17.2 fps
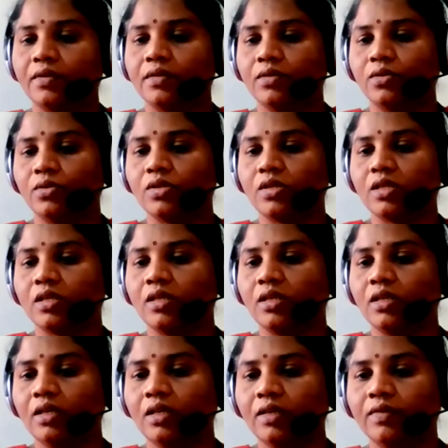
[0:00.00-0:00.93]
those are
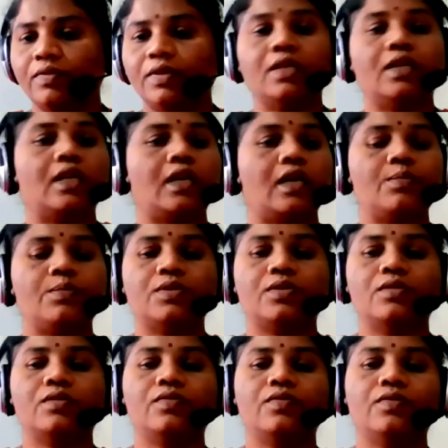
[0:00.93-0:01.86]
the different types
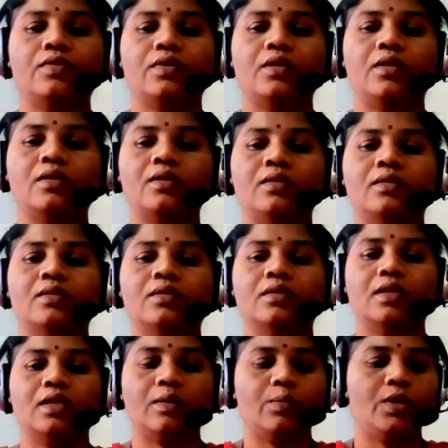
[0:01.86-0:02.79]
of
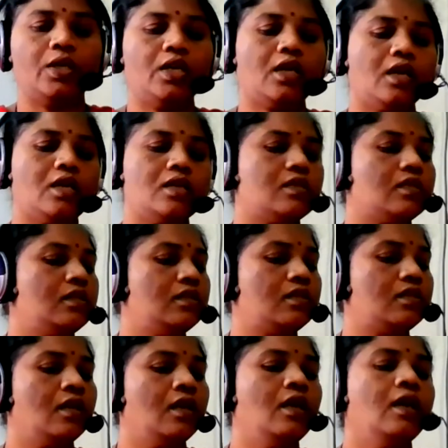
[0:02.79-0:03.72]
communications.
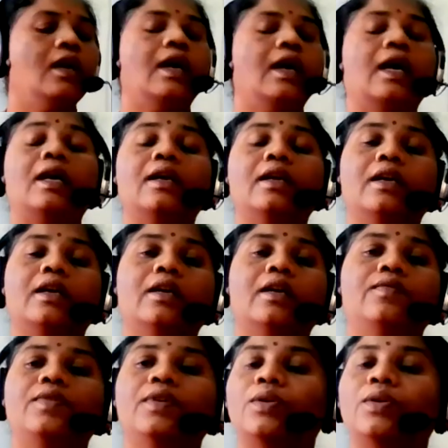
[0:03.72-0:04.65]
And
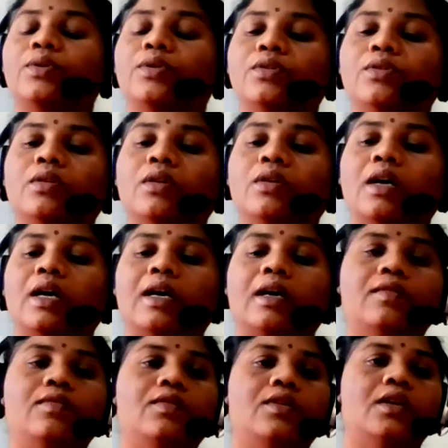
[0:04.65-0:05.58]
again, we also
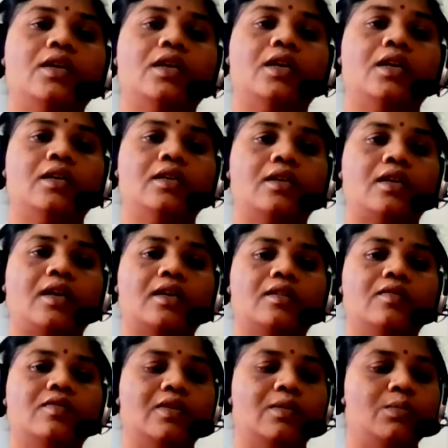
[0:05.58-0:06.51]
have an
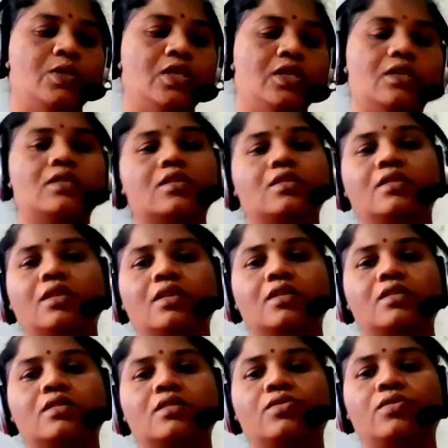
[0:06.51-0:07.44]
interactive communication that
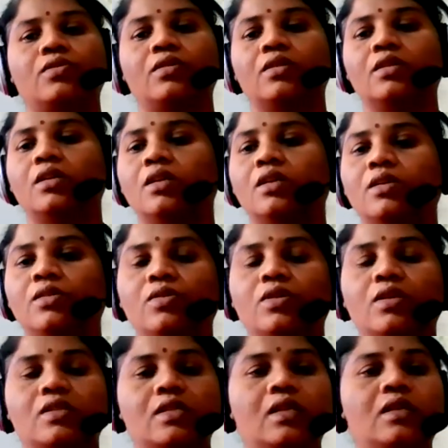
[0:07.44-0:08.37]
is not there in
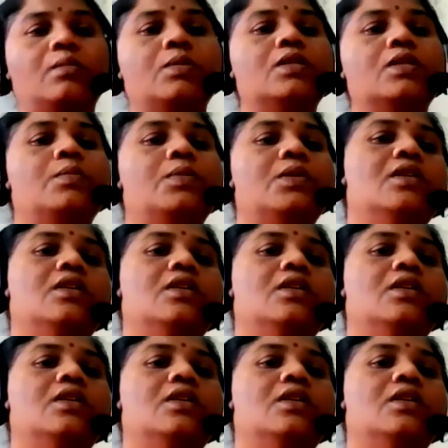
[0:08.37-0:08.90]
your syllabus, but